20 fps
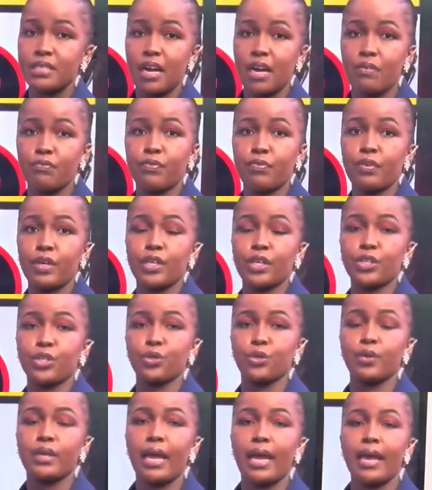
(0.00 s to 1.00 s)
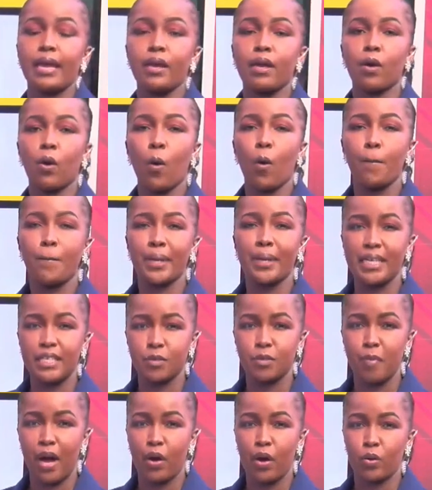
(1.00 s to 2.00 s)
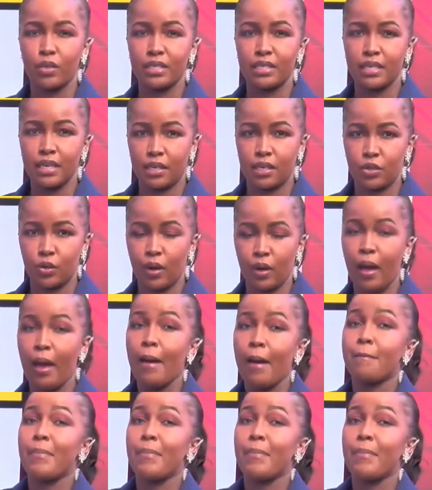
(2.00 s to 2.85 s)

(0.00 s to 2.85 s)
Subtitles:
that have issued a complete ban on TikTok,